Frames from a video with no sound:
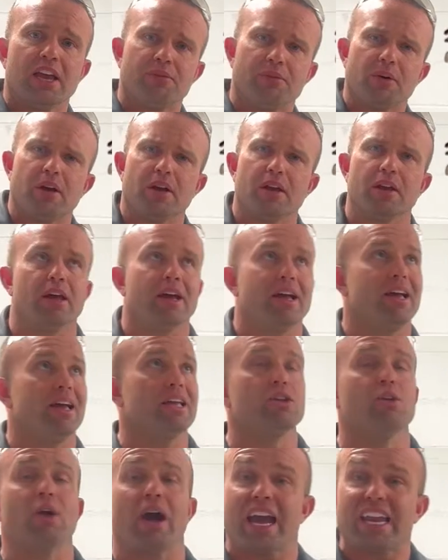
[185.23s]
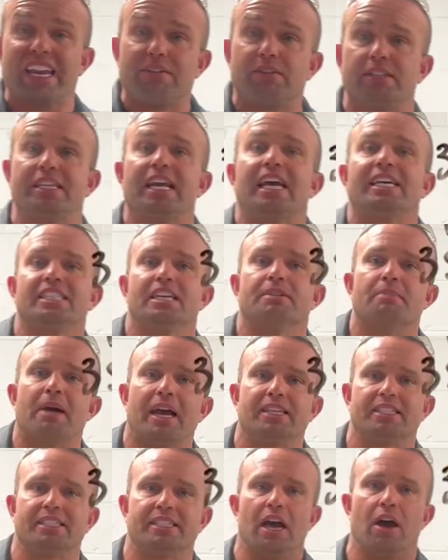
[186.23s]
if, I had never tested
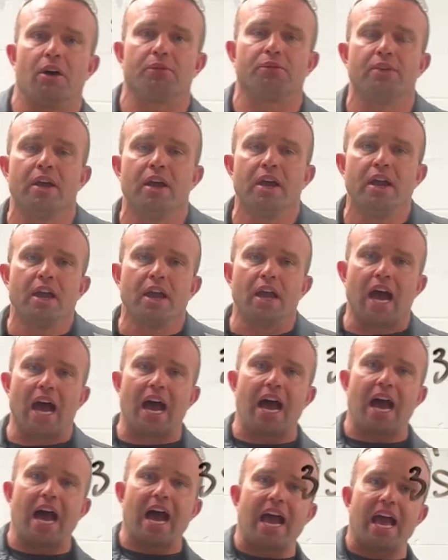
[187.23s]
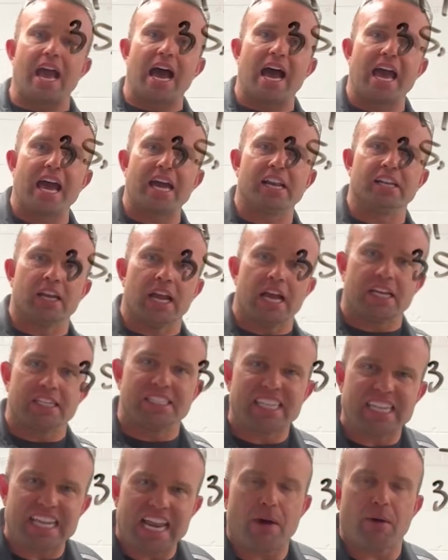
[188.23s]
myself. I hadn't
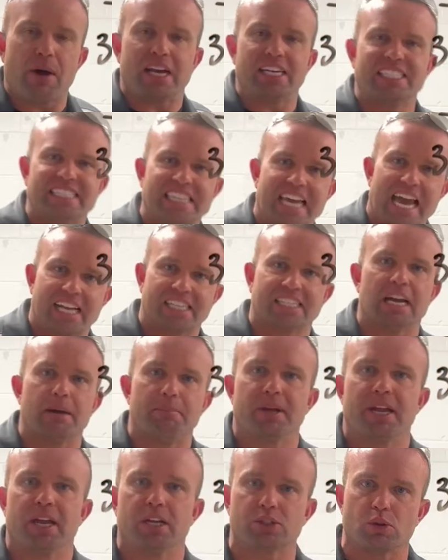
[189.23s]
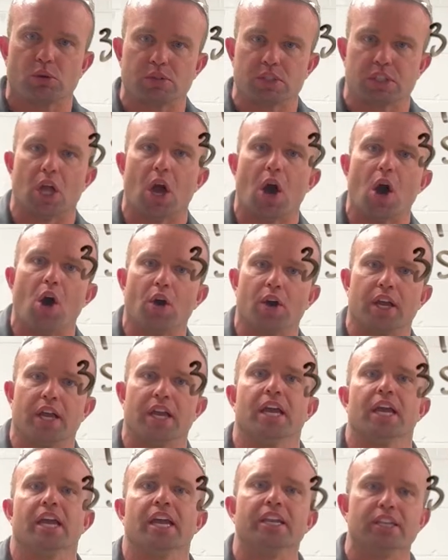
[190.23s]
seen how I stacked up against those long
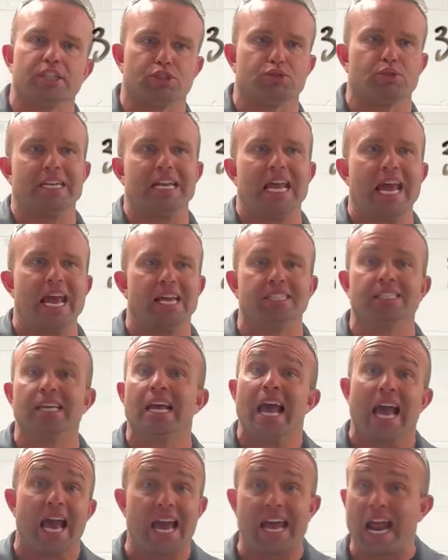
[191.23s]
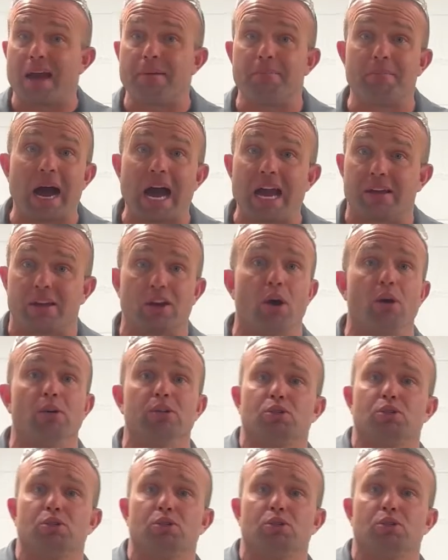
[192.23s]
industry days. And I might go